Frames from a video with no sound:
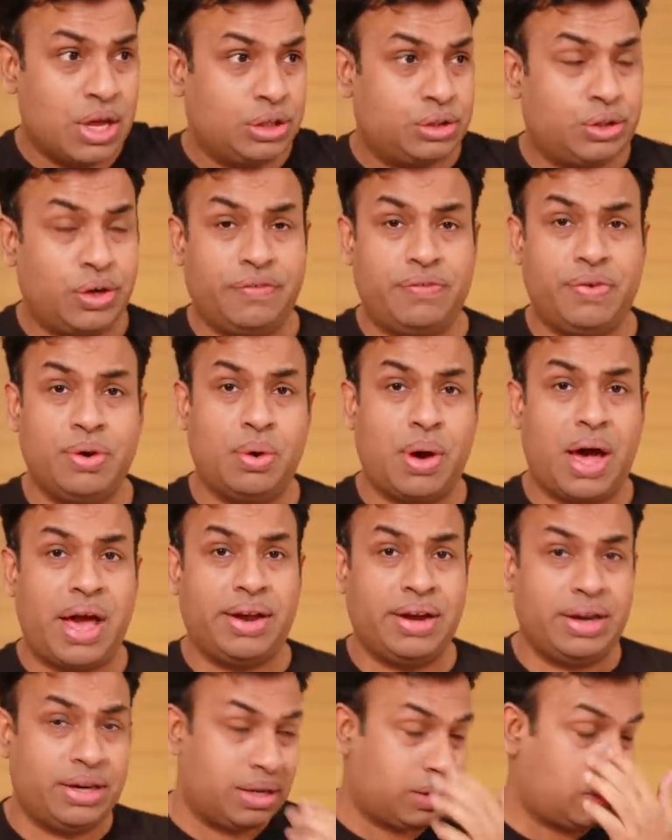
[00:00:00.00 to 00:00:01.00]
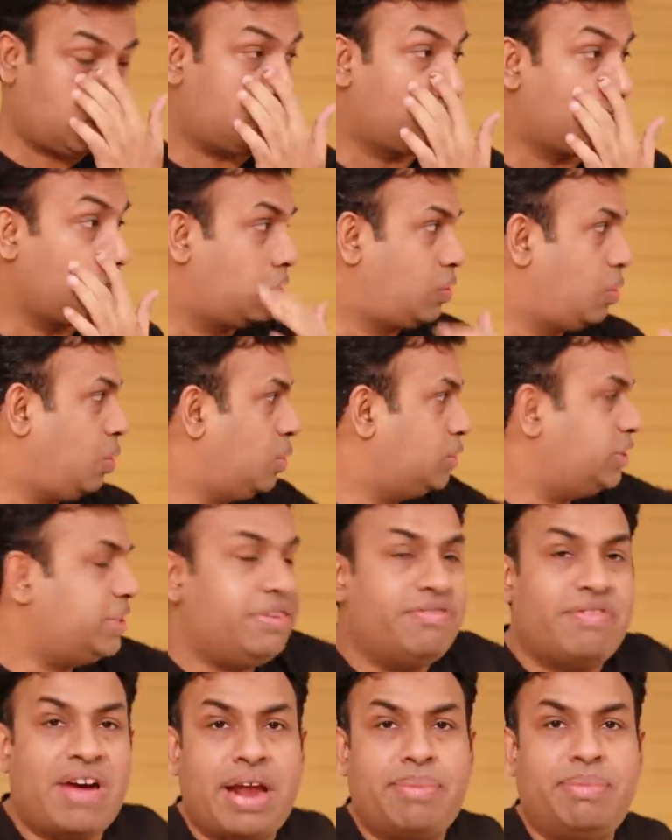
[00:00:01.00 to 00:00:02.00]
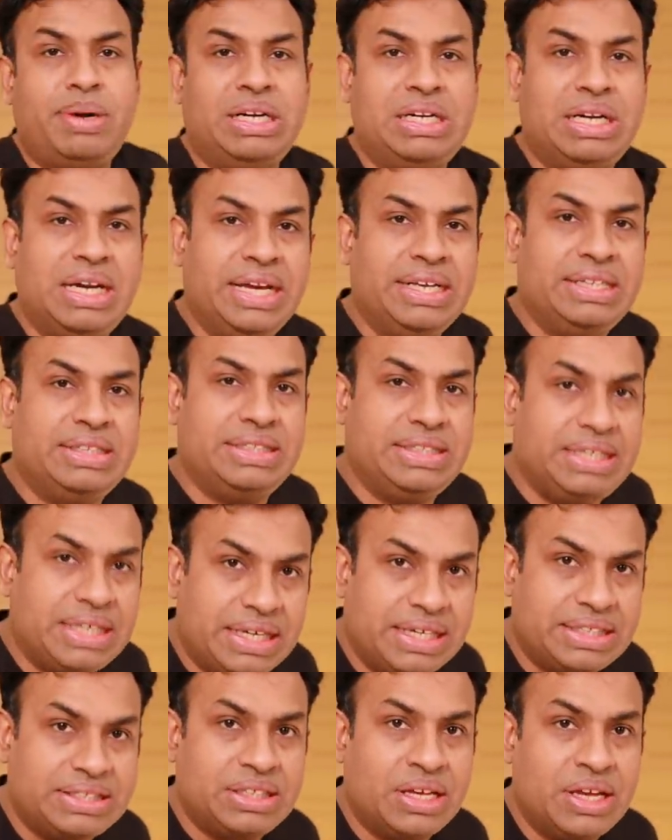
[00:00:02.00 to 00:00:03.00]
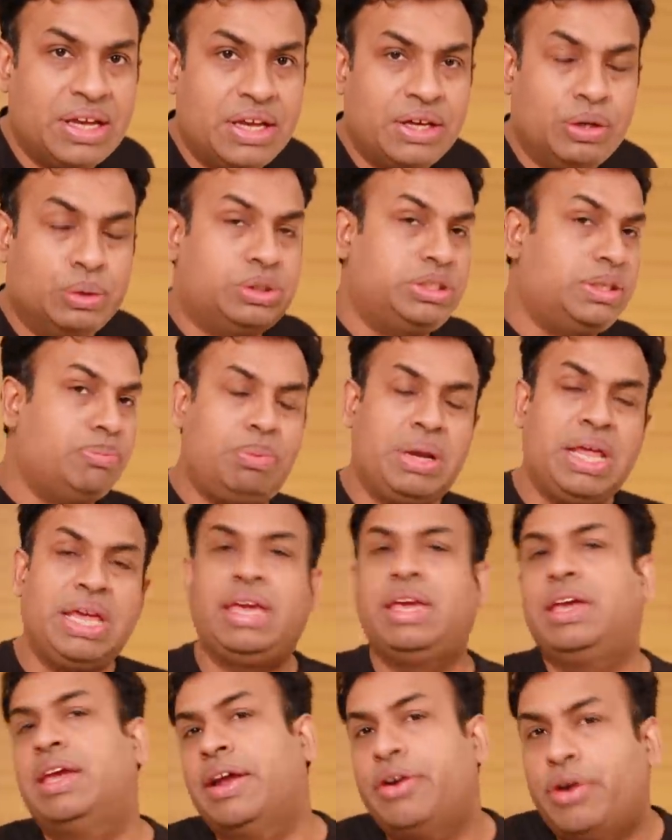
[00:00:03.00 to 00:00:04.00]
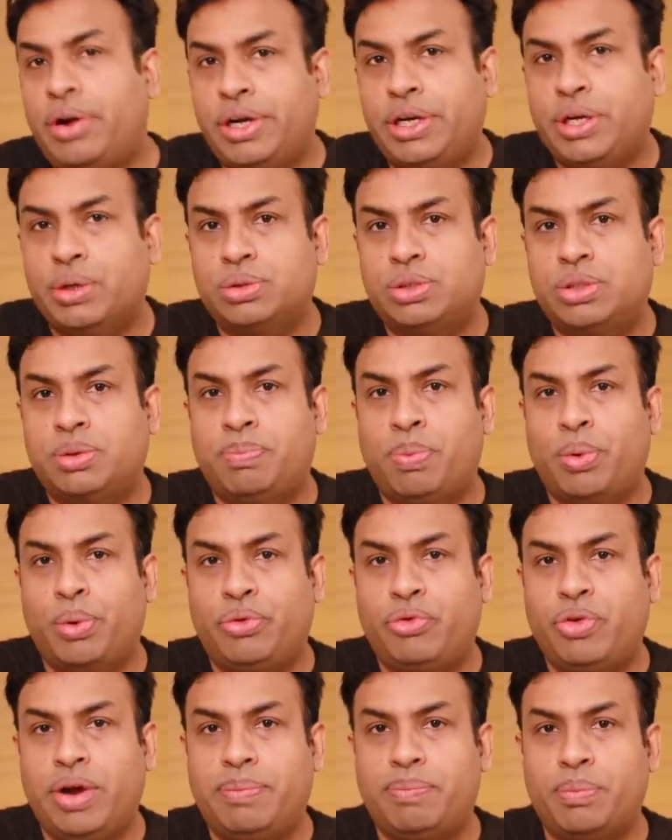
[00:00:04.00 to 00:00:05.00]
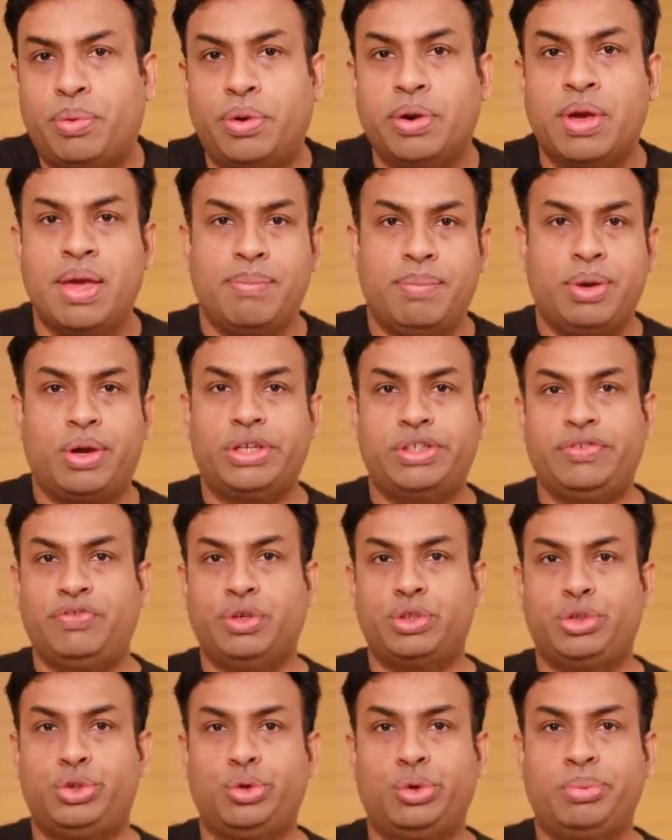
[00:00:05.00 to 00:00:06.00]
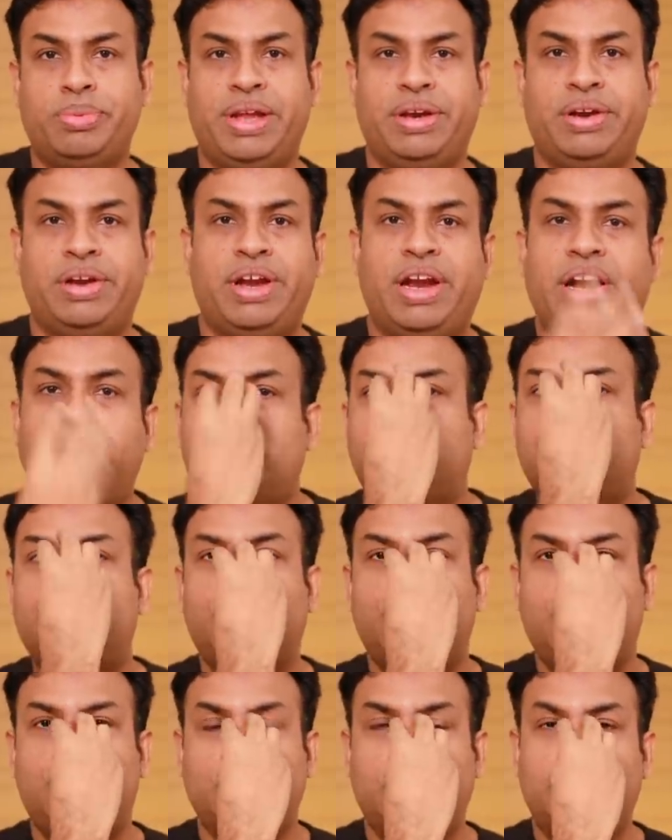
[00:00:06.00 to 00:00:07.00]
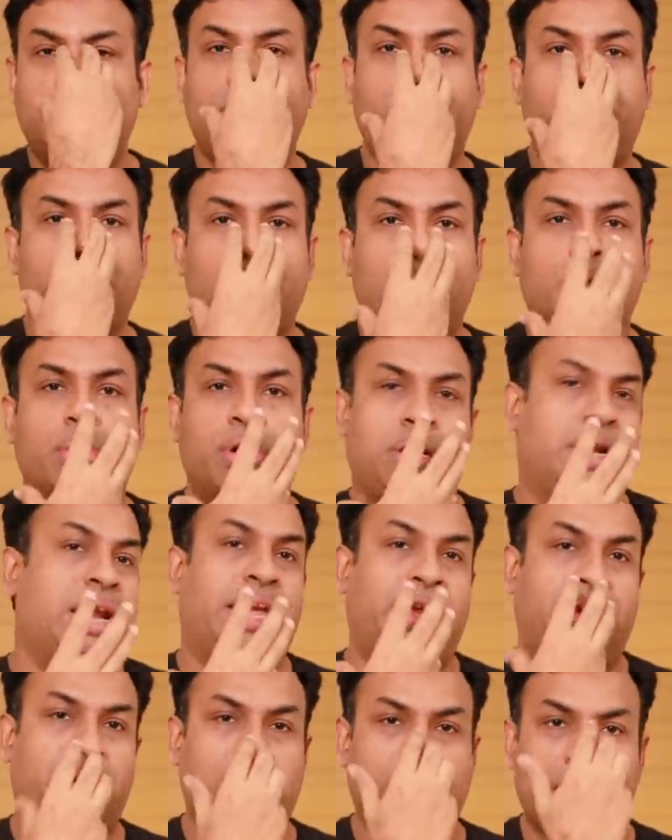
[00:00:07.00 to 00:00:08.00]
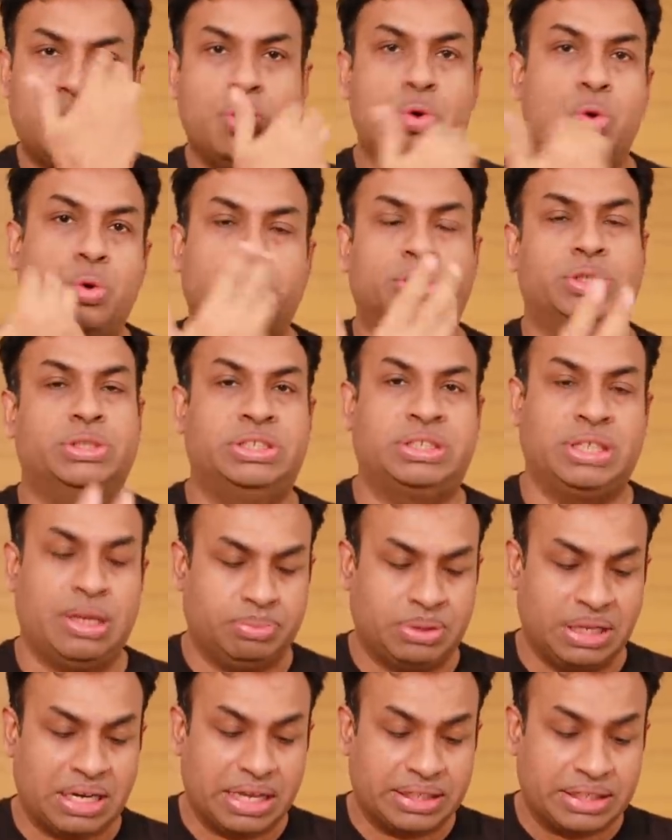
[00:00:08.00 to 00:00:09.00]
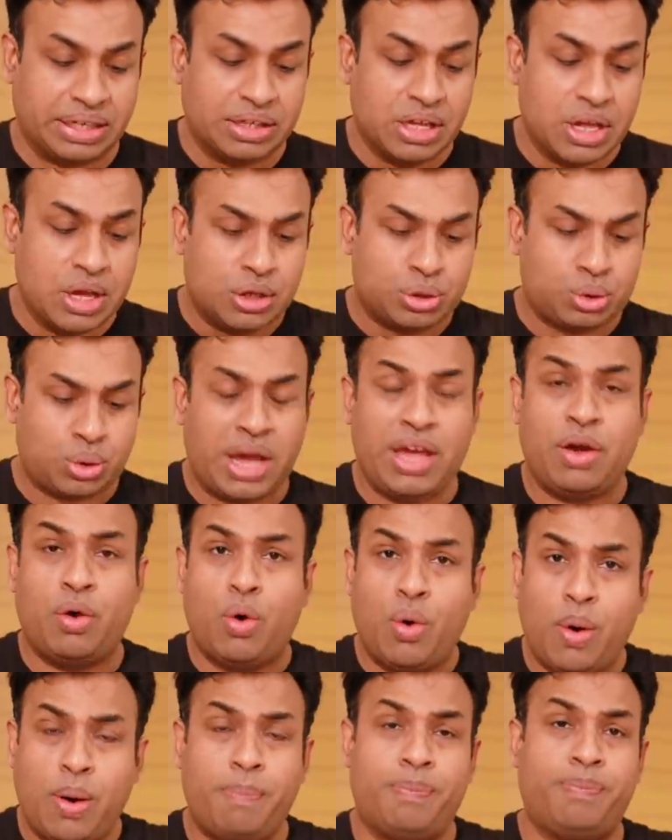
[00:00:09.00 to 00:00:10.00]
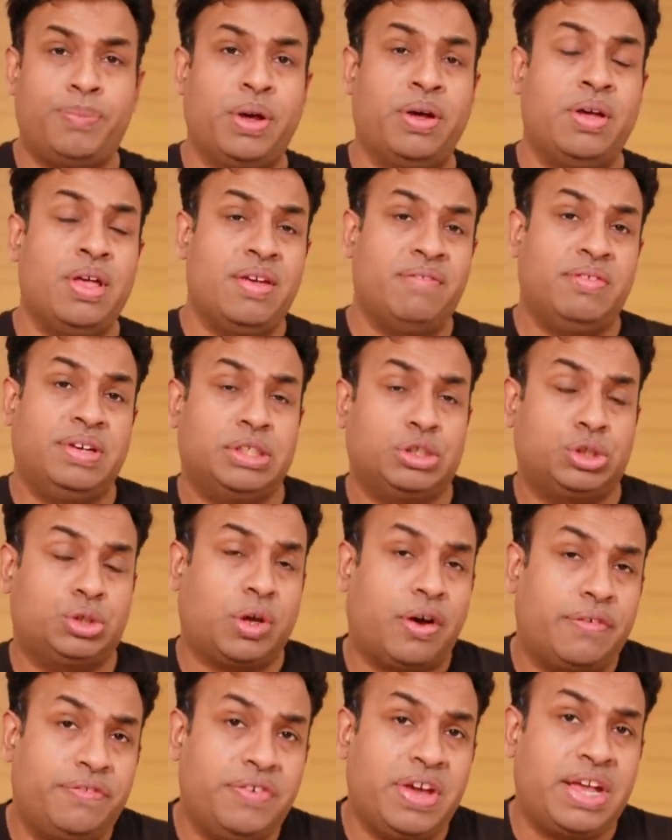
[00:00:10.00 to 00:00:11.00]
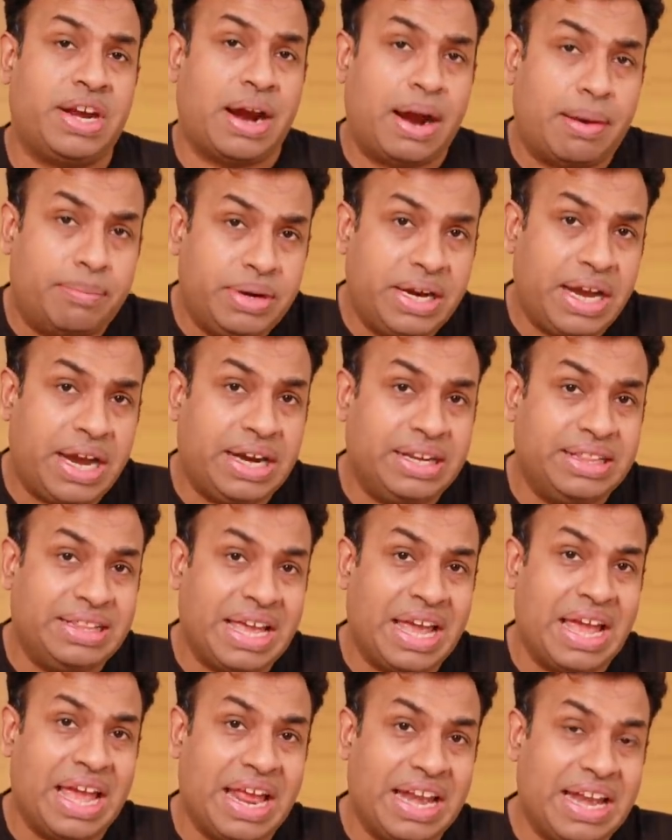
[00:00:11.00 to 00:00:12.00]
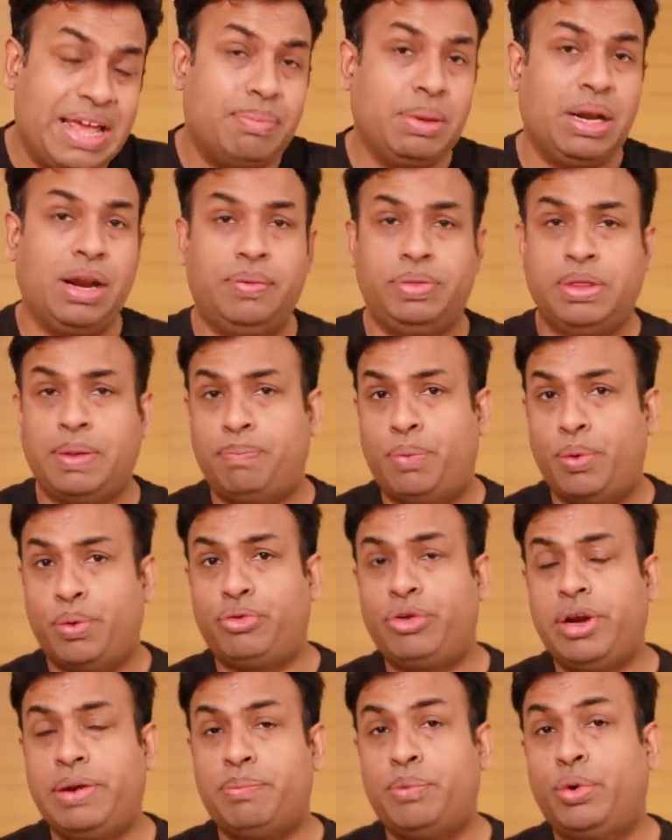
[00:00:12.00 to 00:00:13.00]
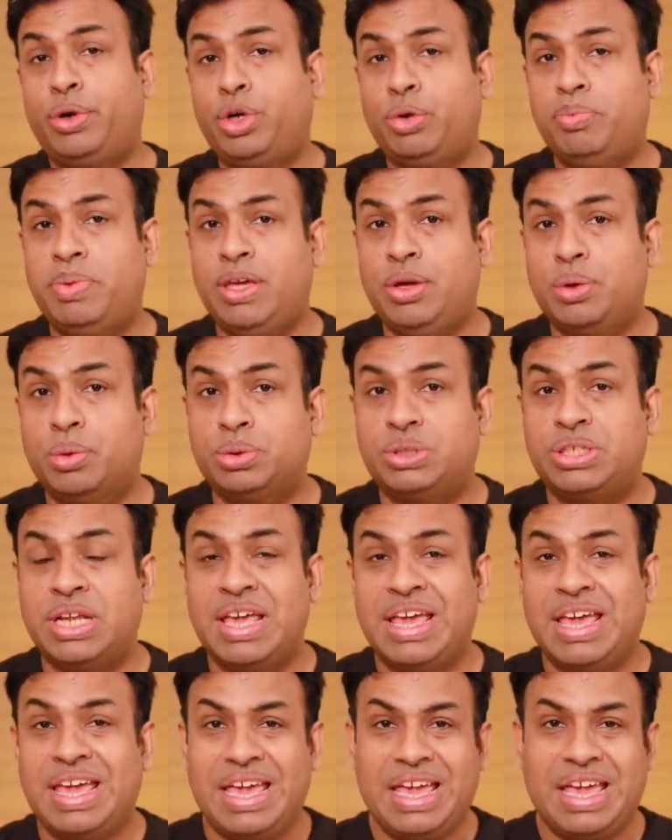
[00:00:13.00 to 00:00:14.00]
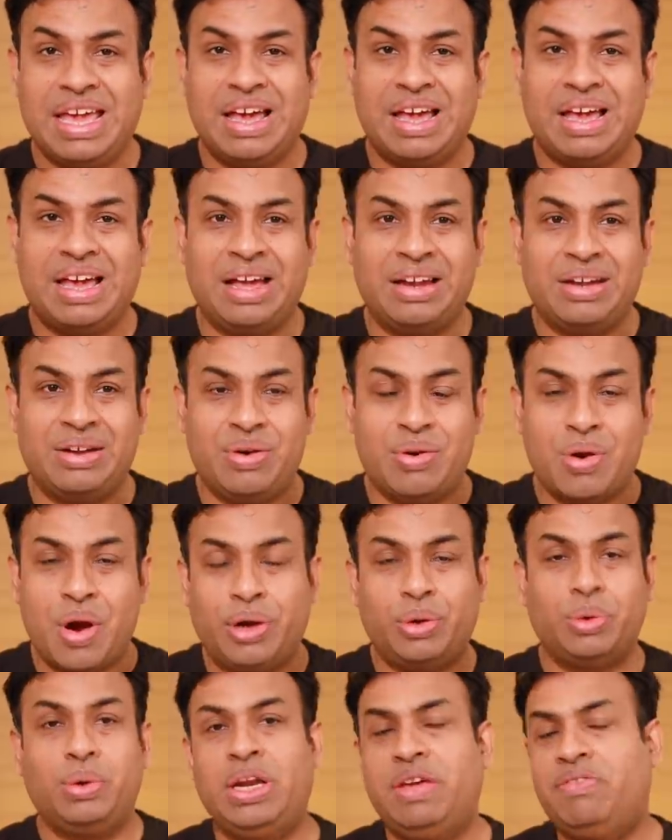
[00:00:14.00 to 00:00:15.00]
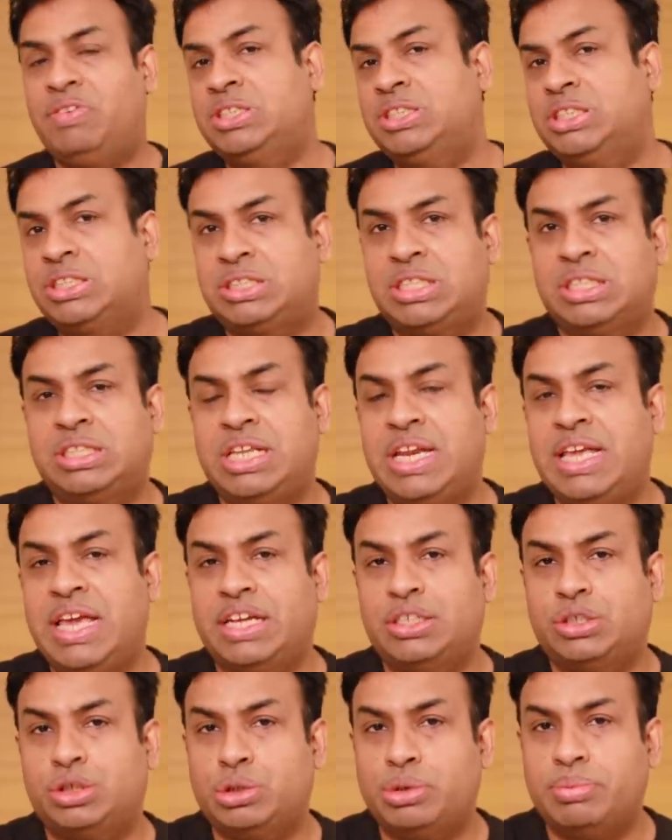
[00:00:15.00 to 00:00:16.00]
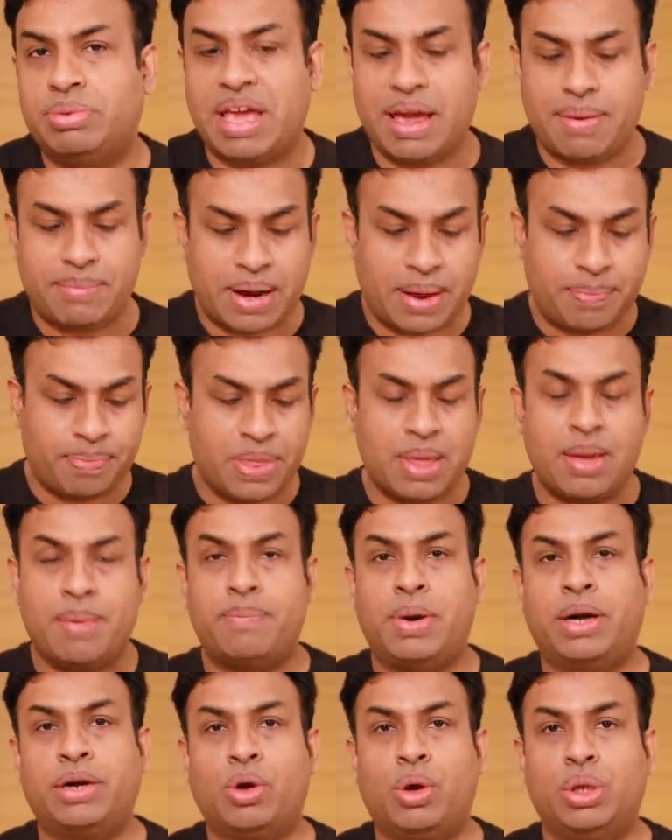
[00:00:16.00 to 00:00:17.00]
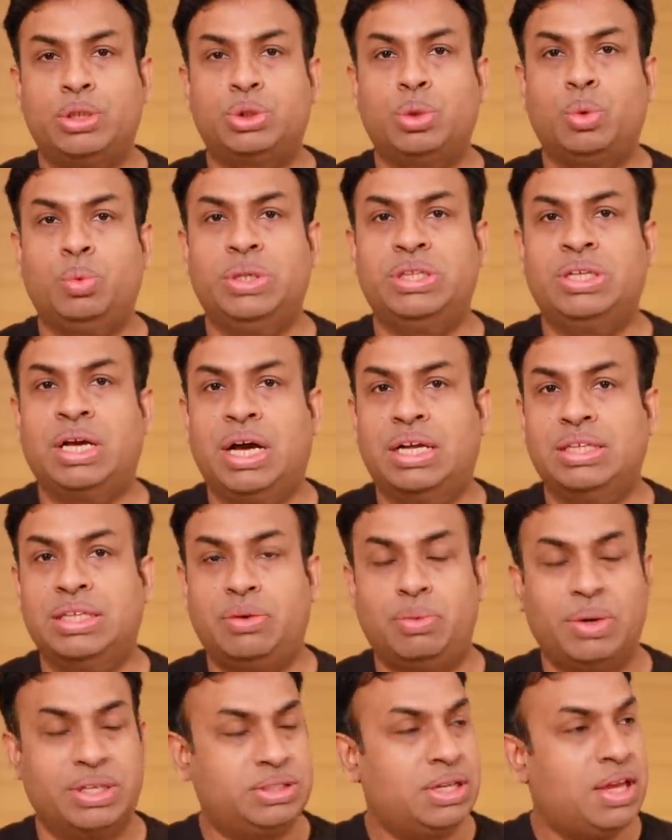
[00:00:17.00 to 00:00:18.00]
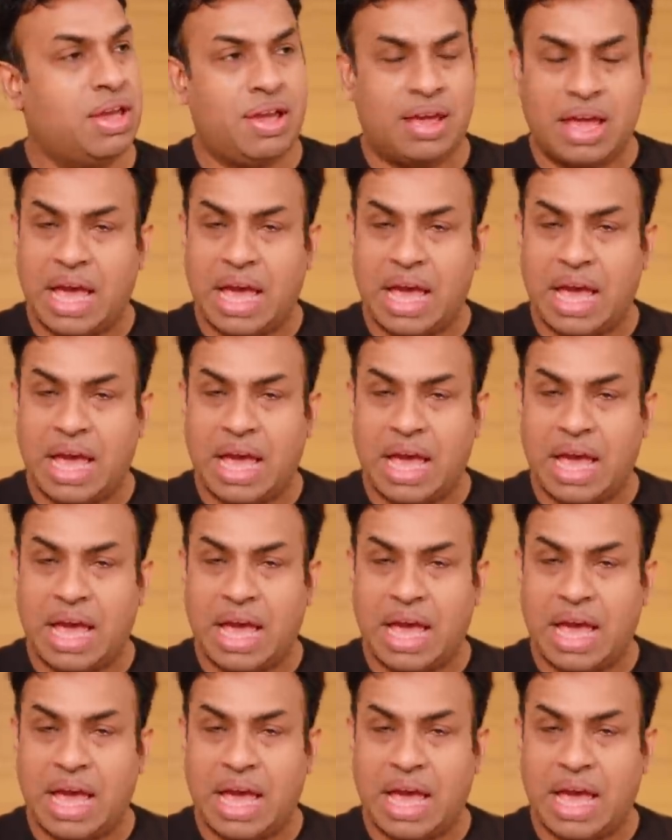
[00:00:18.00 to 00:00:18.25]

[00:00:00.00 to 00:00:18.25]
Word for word: So if you are in a close environment like this, you simply cannot use the portrait mode, because if you zoom in, it'll just zoom into your like uh, nose or something like that. So I hope uh, with the software update, they enable uh, the portrait mode to be used uh, not only with just the three X zoom camera, but also with the other ones.